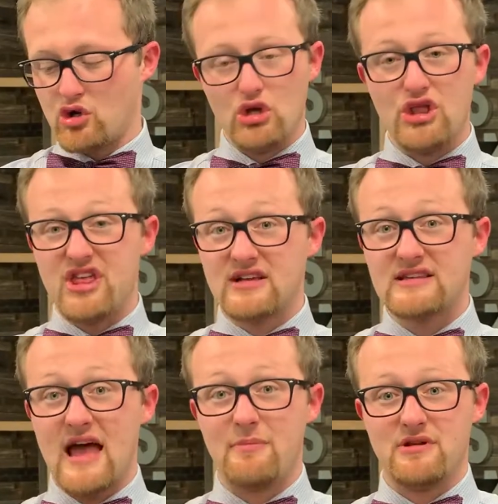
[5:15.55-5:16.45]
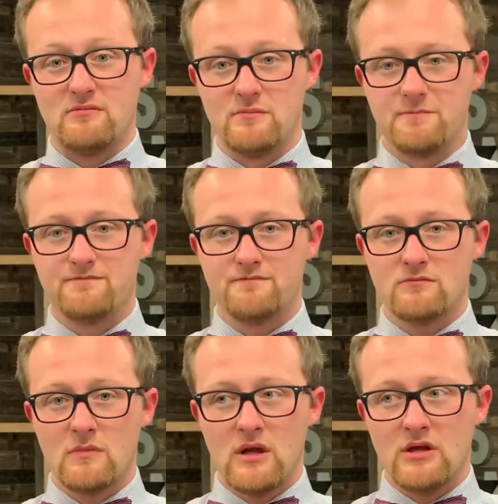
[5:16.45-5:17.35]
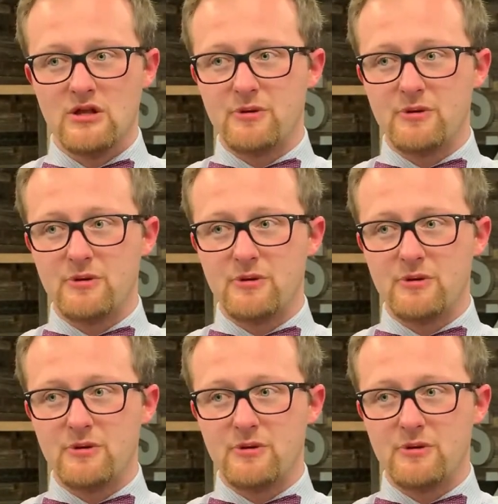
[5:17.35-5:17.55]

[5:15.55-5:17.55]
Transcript: good things happen. Now the